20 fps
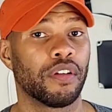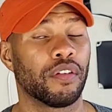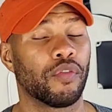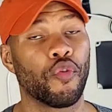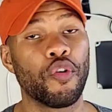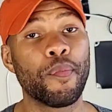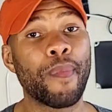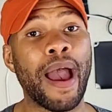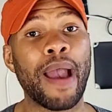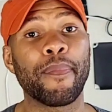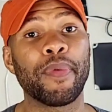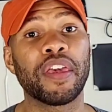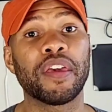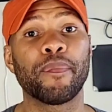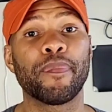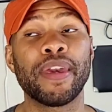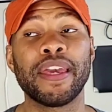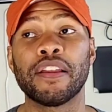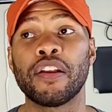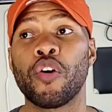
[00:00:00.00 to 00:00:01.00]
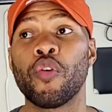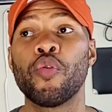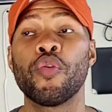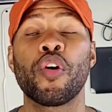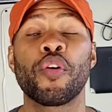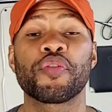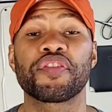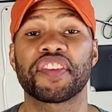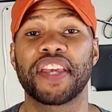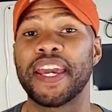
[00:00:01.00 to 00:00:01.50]
We might be competing on who's
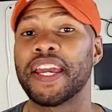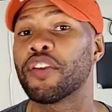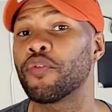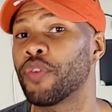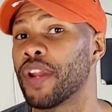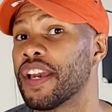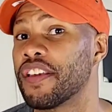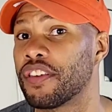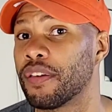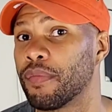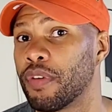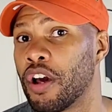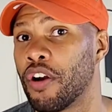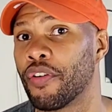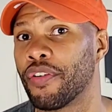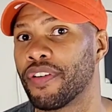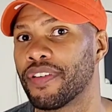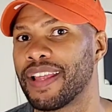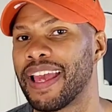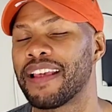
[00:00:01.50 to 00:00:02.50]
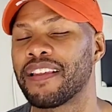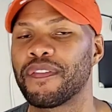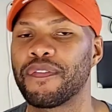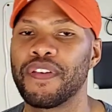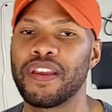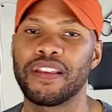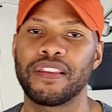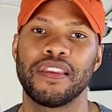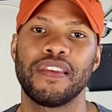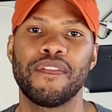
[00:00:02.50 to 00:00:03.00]
going to stay in a relationship longer. That's
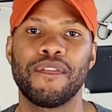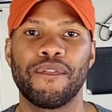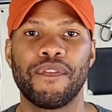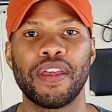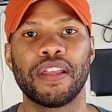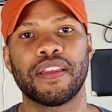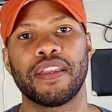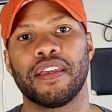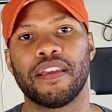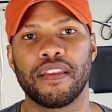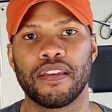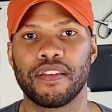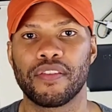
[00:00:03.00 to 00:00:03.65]
50-50.